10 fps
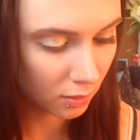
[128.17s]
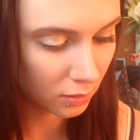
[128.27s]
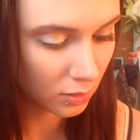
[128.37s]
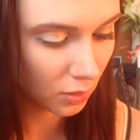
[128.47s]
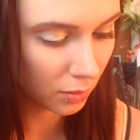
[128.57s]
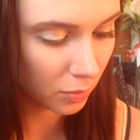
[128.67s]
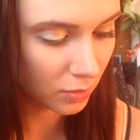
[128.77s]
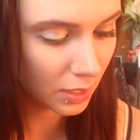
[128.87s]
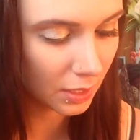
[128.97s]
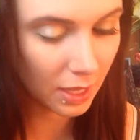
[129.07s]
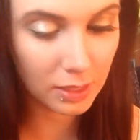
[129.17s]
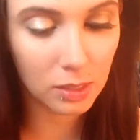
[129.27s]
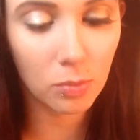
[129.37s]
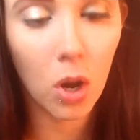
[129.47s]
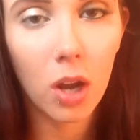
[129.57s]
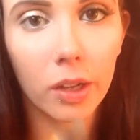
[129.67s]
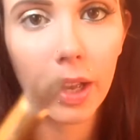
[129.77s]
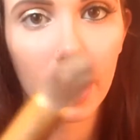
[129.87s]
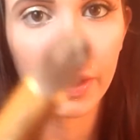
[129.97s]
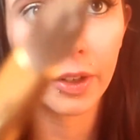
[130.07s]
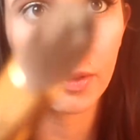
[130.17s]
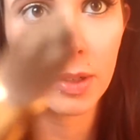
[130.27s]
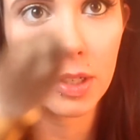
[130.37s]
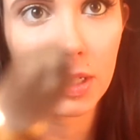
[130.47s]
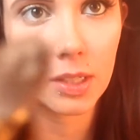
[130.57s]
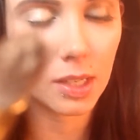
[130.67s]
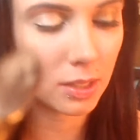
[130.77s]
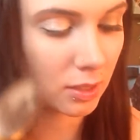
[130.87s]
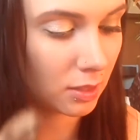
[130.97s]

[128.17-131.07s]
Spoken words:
So I'm using that smog color, which is a